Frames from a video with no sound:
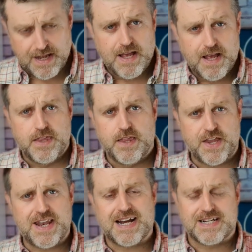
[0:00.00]
The
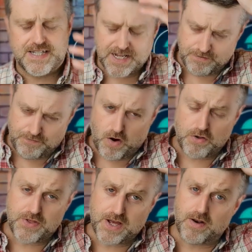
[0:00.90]
next thing, the fourth
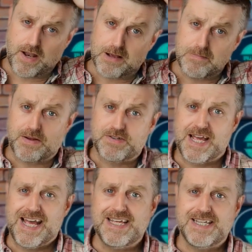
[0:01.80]
thing I really like about it
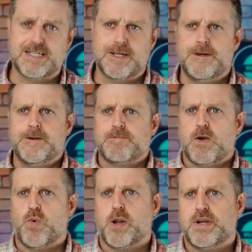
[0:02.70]
is
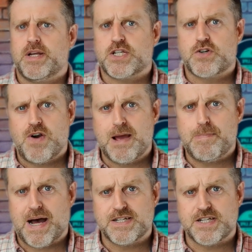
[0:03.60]
what I'm going to describe
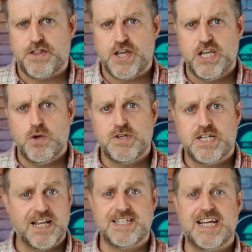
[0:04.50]
as the
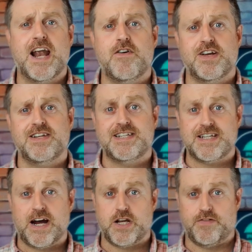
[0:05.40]
utilitarian
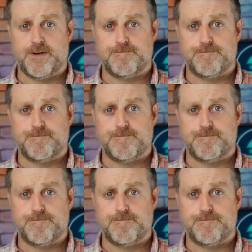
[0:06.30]
design of it.